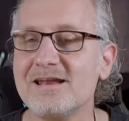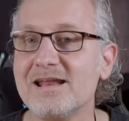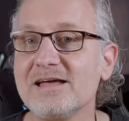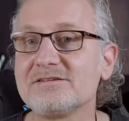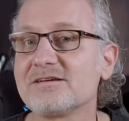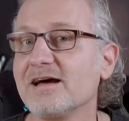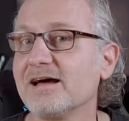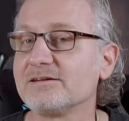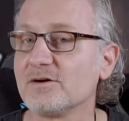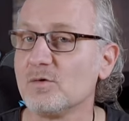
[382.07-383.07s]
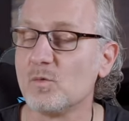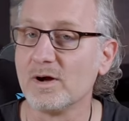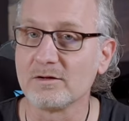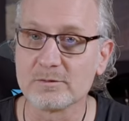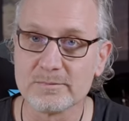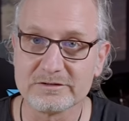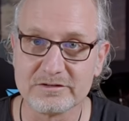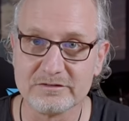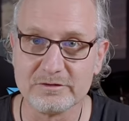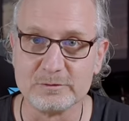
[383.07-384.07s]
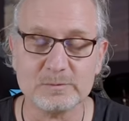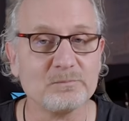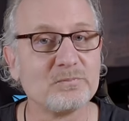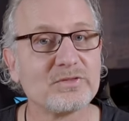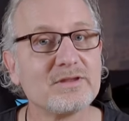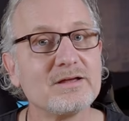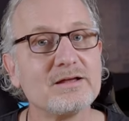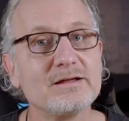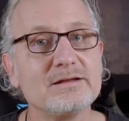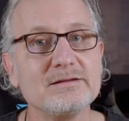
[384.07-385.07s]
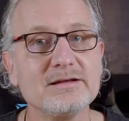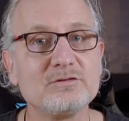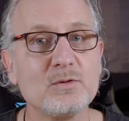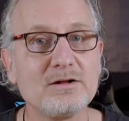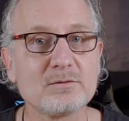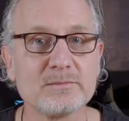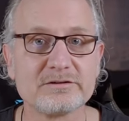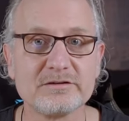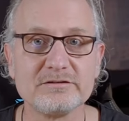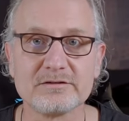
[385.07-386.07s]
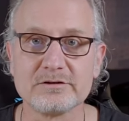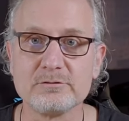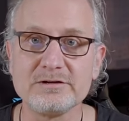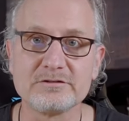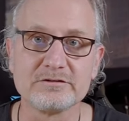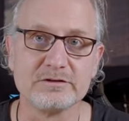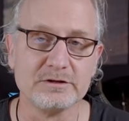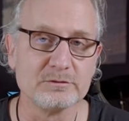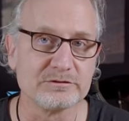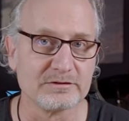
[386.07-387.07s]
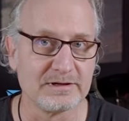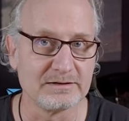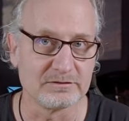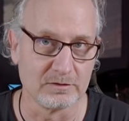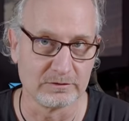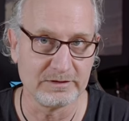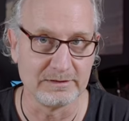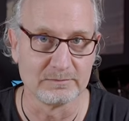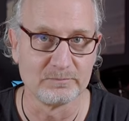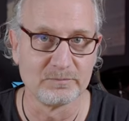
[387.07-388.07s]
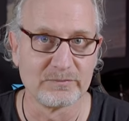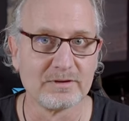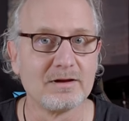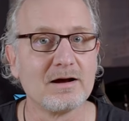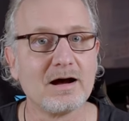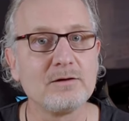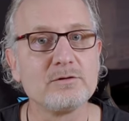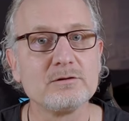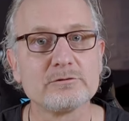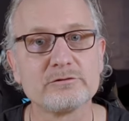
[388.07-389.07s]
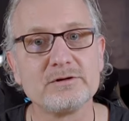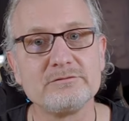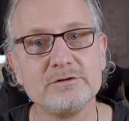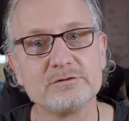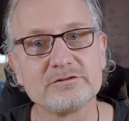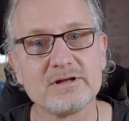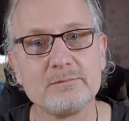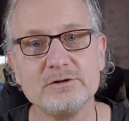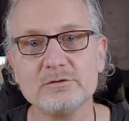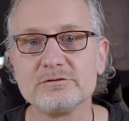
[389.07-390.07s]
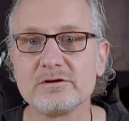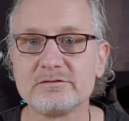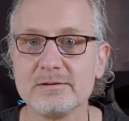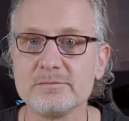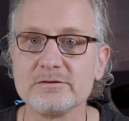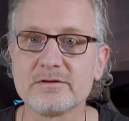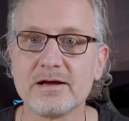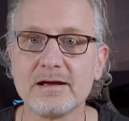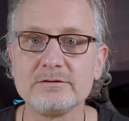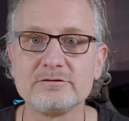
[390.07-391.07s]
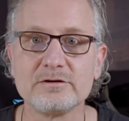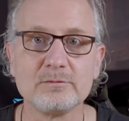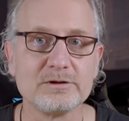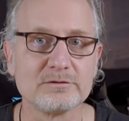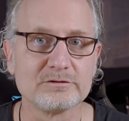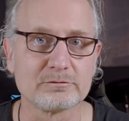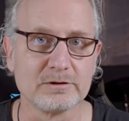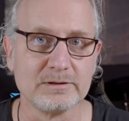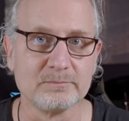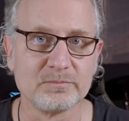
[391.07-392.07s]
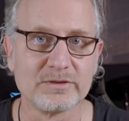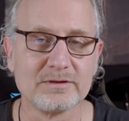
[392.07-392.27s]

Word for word: Let's add a welcome message too. This welcome message addresses the user that is logged in. I will retrieve the username using a template and show it on the screen.